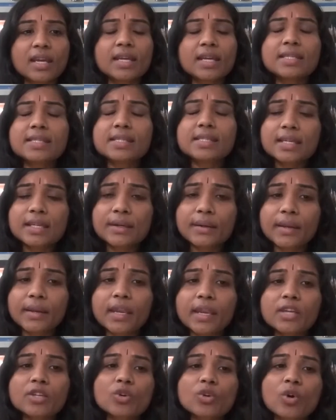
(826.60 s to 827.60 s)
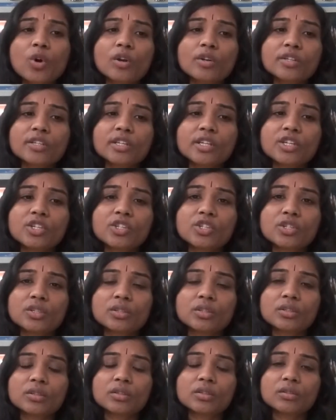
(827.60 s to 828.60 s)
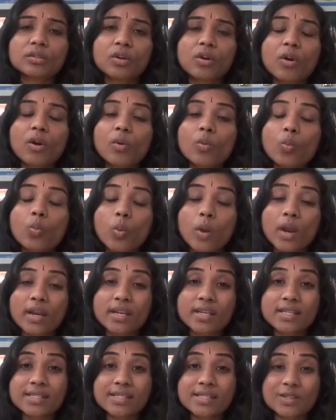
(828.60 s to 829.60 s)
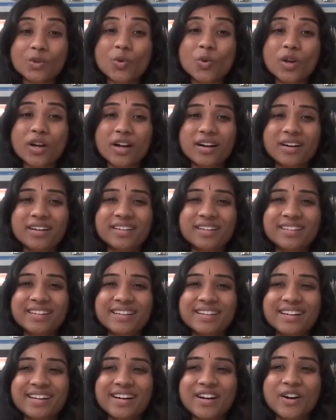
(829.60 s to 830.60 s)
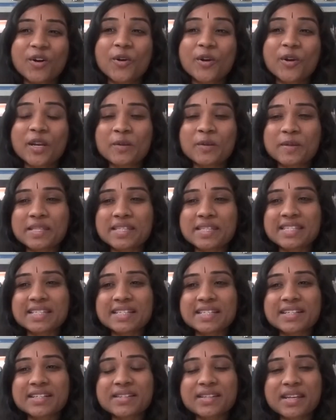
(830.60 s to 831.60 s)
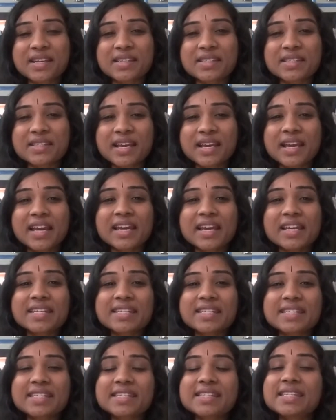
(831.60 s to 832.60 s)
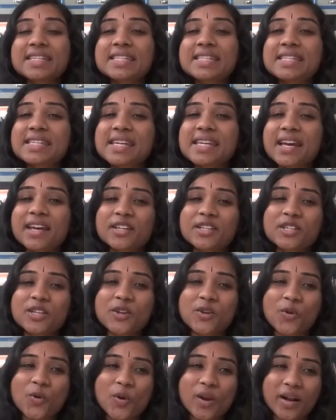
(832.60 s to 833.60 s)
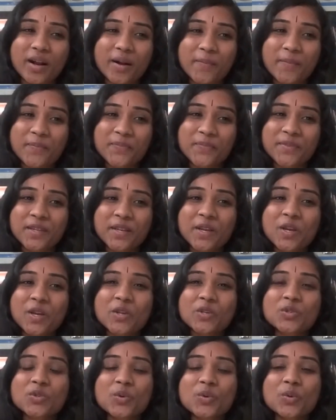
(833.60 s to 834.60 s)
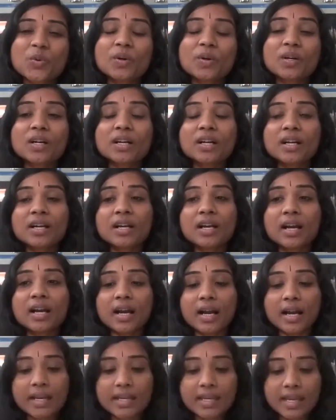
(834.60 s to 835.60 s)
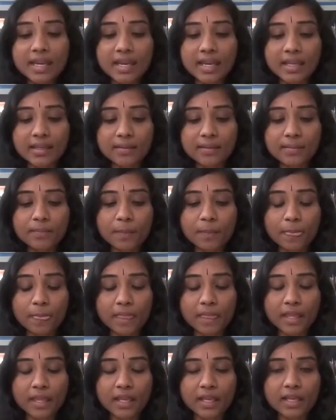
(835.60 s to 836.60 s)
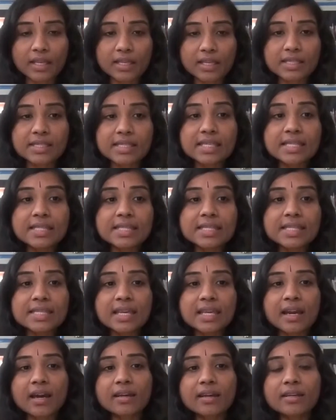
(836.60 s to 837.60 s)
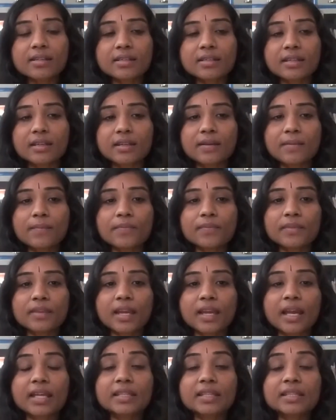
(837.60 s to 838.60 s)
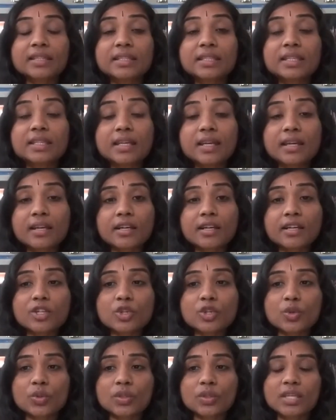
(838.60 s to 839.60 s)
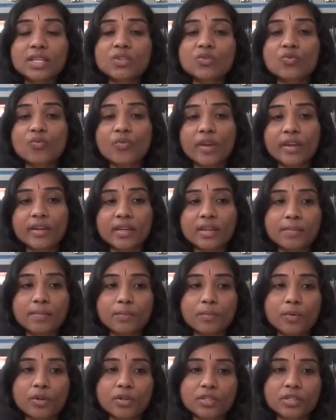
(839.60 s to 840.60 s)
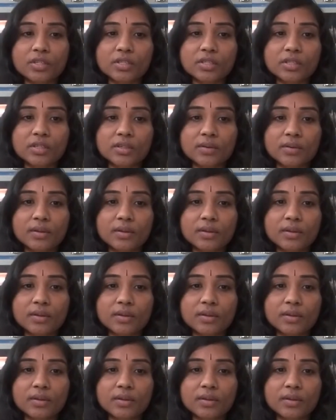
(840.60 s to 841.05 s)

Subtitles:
It's a great coordination or oneness yoga. Or even Sir says it is a sincerity yoga. So again, sincerity and Trikarana Shuddhi is very important.